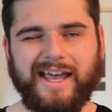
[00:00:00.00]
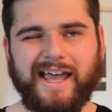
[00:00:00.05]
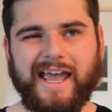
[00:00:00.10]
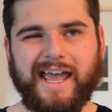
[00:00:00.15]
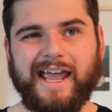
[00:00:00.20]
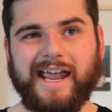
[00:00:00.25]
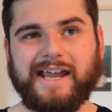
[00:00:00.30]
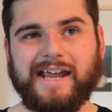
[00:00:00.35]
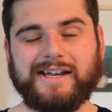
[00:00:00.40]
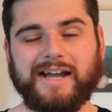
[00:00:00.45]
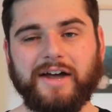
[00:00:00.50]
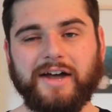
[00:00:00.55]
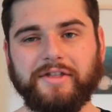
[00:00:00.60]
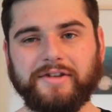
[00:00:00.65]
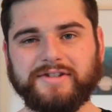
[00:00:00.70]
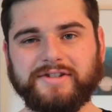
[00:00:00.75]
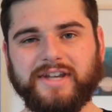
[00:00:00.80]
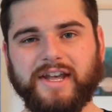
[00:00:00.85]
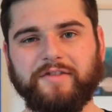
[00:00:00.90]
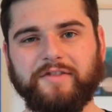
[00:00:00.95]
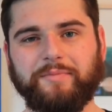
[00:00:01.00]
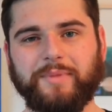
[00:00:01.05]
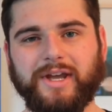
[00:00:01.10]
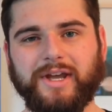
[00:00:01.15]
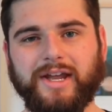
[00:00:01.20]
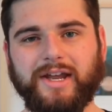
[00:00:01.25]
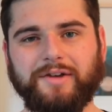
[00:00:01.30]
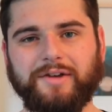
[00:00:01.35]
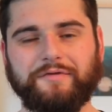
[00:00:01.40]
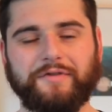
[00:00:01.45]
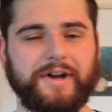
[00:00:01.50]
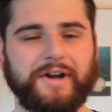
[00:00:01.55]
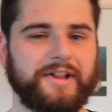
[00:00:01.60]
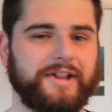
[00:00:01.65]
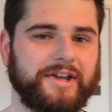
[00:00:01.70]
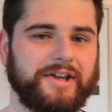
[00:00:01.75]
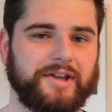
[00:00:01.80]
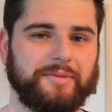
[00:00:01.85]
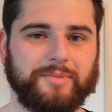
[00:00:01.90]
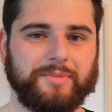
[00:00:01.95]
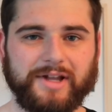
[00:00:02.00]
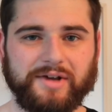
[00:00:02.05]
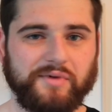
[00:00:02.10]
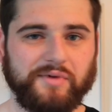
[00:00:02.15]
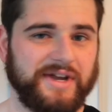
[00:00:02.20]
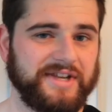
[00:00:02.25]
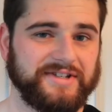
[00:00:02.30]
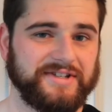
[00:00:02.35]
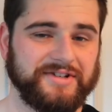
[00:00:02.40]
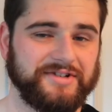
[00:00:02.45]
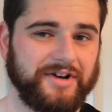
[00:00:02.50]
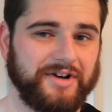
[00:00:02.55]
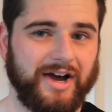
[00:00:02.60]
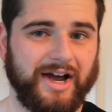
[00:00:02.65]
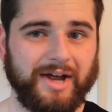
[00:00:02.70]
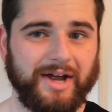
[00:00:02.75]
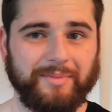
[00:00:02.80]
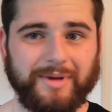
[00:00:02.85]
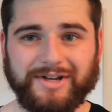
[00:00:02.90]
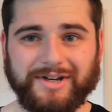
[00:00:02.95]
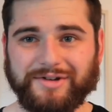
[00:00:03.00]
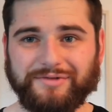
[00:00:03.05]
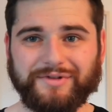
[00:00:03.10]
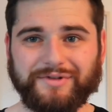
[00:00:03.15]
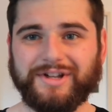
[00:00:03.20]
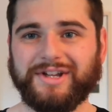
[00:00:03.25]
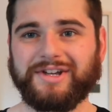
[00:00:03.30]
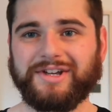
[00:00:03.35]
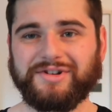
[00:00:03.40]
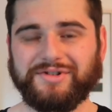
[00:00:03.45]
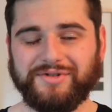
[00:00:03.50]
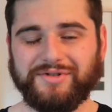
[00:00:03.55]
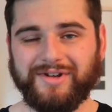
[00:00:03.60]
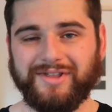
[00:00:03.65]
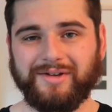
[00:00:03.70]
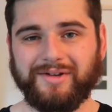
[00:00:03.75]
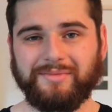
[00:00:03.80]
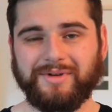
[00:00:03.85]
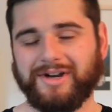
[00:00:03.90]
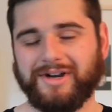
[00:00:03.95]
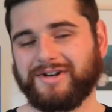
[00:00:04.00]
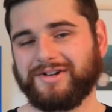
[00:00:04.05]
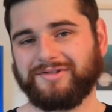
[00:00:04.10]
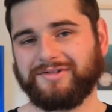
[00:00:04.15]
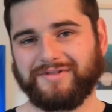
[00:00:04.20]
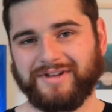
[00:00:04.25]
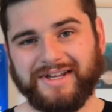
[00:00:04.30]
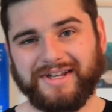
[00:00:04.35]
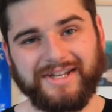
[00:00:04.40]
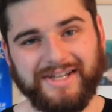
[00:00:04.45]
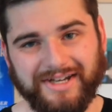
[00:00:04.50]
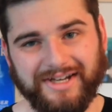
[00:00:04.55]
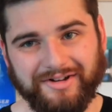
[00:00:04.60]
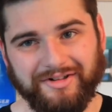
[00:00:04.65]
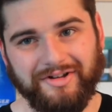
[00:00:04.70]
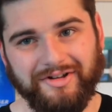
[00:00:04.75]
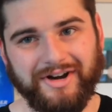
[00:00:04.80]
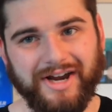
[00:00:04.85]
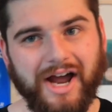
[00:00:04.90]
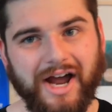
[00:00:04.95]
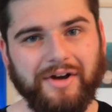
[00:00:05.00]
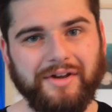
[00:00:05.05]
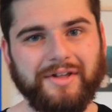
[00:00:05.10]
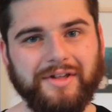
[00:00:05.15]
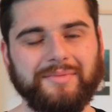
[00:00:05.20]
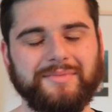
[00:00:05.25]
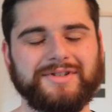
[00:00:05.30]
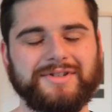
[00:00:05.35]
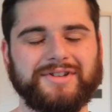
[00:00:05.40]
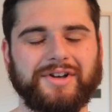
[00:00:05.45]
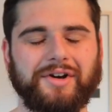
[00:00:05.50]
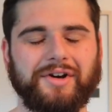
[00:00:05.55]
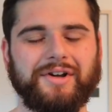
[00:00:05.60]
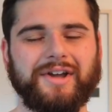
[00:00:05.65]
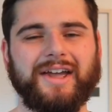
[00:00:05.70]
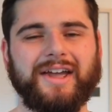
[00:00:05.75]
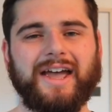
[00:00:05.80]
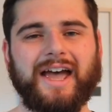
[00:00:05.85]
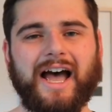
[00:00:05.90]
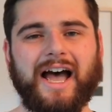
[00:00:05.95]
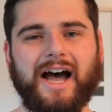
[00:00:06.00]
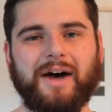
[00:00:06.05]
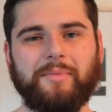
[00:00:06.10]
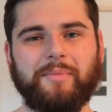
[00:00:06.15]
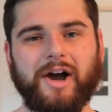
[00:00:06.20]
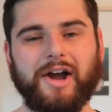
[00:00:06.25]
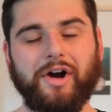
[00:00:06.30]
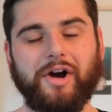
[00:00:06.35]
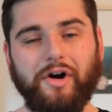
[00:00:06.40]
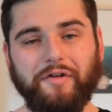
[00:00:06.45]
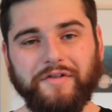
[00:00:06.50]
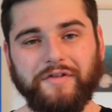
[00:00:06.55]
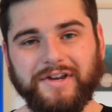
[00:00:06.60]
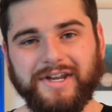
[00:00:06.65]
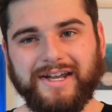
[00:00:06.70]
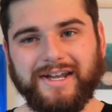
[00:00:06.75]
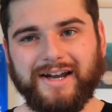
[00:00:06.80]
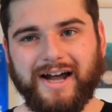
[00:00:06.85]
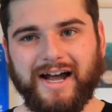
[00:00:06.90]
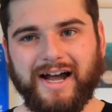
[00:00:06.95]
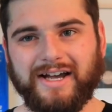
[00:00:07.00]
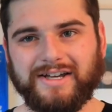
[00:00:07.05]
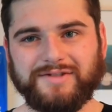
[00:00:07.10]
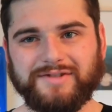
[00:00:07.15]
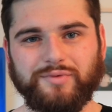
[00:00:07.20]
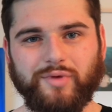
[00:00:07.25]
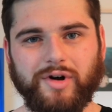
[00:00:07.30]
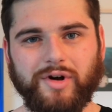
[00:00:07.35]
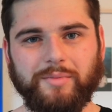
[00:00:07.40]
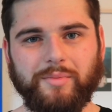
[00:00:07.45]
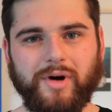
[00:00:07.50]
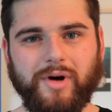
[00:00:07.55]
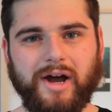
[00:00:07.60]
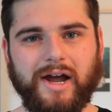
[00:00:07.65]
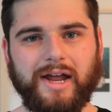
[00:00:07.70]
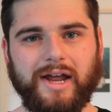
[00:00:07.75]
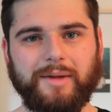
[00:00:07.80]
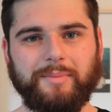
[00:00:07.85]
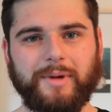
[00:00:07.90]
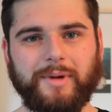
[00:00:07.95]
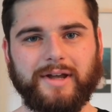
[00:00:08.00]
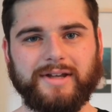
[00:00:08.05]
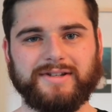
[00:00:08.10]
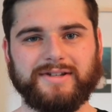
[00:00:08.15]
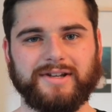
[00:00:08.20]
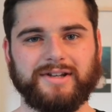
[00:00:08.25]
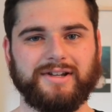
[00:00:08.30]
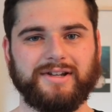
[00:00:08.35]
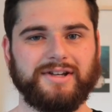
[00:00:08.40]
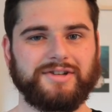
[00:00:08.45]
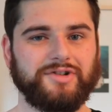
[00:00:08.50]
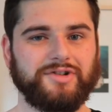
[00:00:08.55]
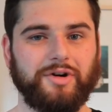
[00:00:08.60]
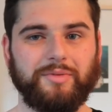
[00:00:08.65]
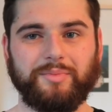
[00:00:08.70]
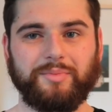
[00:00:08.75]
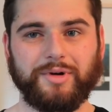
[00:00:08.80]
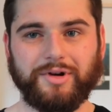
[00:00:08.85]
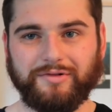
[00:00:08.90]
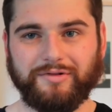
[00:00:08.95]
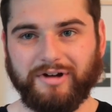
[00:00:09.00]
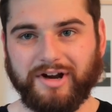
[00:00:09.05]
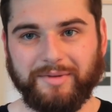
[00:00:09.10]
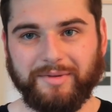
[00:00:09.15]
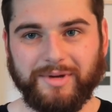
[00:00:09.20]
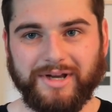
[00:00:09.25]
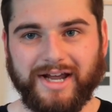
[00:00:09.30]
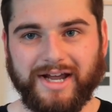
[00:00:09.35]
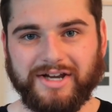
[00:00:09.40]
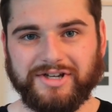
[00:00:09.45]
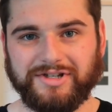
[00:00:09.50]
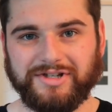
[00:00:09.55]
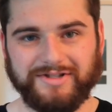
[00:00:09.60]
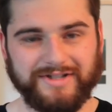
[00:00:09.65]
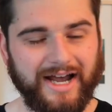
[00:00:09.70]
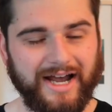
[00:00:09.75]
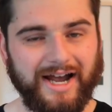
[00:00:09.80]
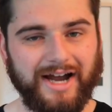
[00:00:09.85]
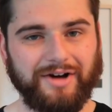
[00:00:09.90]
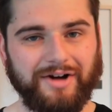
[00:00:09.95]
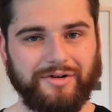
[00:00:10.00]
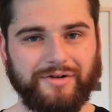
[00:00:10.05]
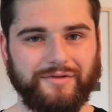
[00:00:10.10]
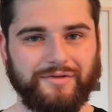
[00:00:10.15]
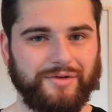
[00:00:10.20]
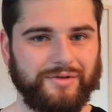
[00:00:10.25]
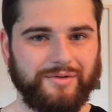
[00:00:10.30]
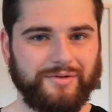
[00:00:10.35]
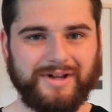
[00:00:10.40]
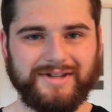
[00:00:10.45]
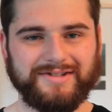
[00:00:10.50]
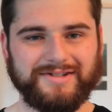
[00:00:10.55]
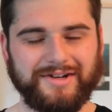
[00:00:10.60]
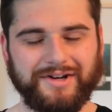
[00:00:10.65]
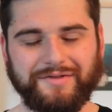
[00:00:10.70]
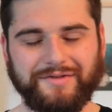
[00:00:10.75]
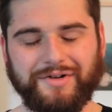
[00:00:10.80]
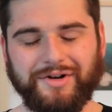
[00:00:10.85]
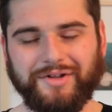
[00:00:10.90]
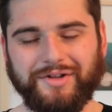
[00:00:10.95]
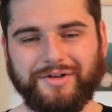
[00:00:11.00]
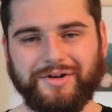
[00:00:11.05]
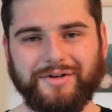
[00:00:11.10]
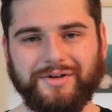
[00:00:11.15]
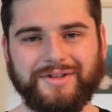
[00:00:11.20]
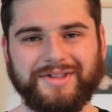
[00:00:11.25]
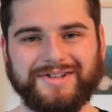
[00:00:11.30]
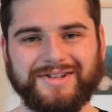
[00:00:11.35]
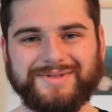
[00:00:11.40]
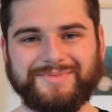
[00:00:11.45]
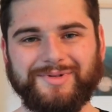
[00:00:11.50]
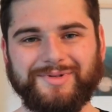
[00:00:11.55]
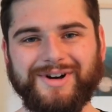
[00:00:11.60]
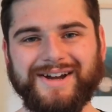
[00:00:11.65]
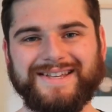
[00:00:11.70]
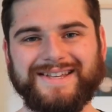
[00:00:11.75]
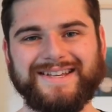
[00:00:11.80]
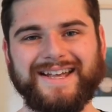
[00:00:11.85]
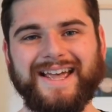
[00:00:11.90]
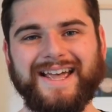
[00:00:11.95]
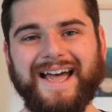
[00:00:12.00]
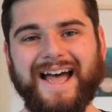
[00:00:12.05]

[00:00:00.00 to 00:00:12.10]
And others have been, frankly, a complete waste of time. I didn't really enjoy them and I didn't really get a lot out of them. So I often get asked what my basically top book recommendations are of all the ones that I've got through at this point.